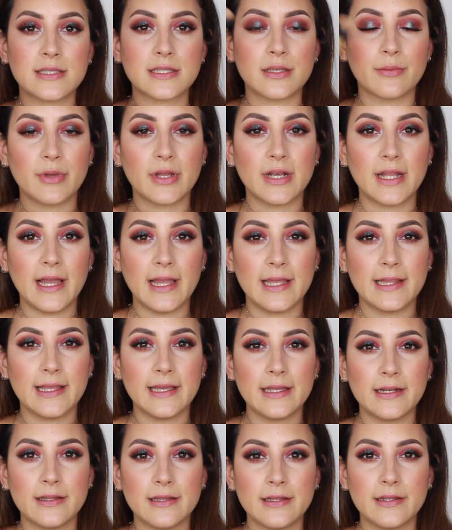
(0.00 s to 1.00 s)
So I'm going to
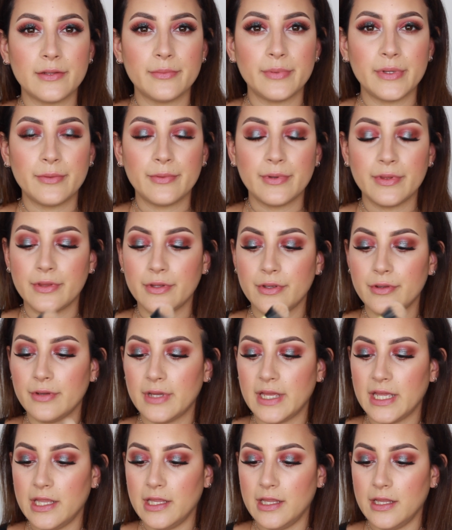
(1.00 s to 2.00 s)
highlight a little bit with you
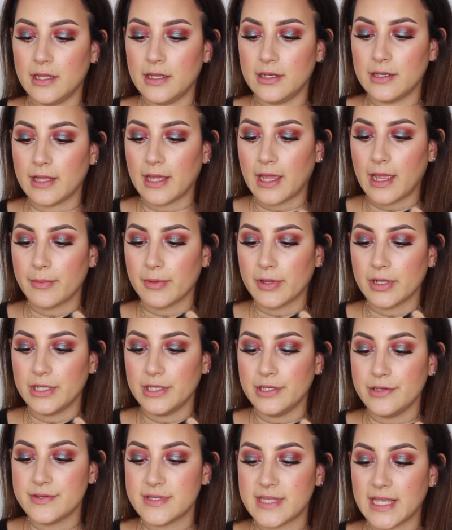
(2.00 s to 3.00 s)
and I'm going to
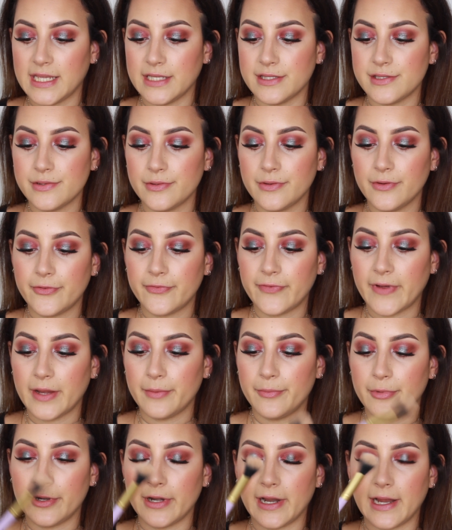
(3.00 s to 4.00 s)
use a duo
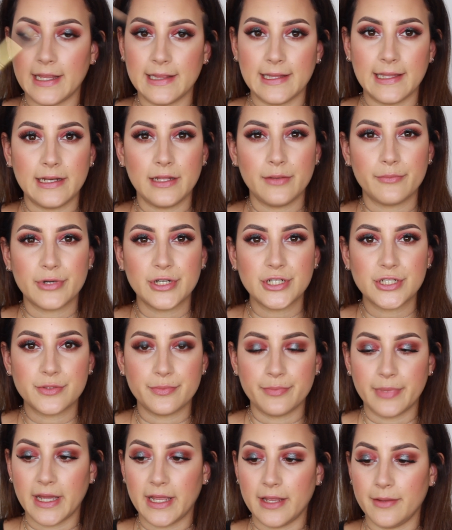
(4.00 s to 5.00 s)
fiber highlighting
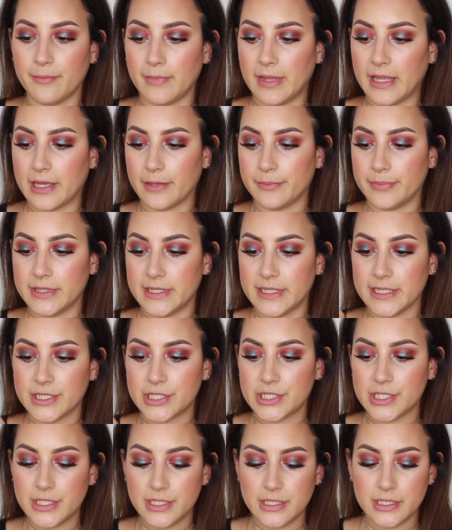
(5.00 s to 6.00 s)
brush by Makeup
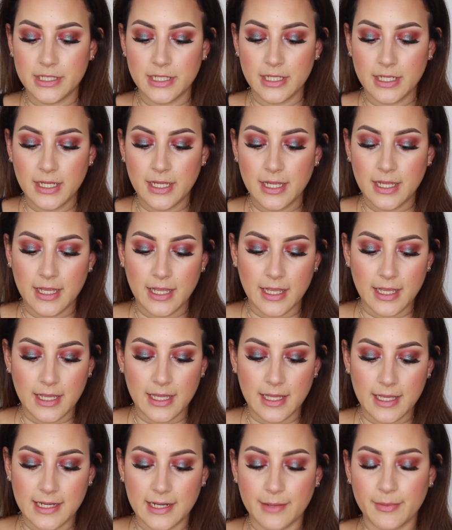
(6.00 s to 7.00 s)
Addiction
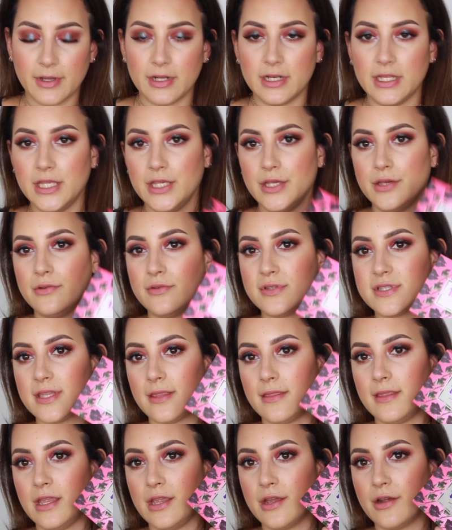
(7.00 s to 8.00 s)
and I'm going to use
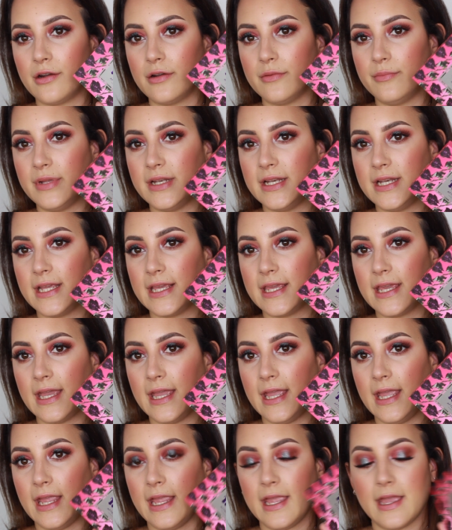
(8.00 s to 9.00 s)
the Urban
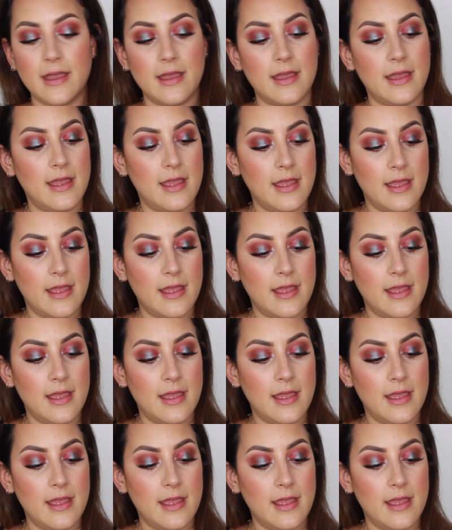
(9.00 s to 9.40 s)
Decay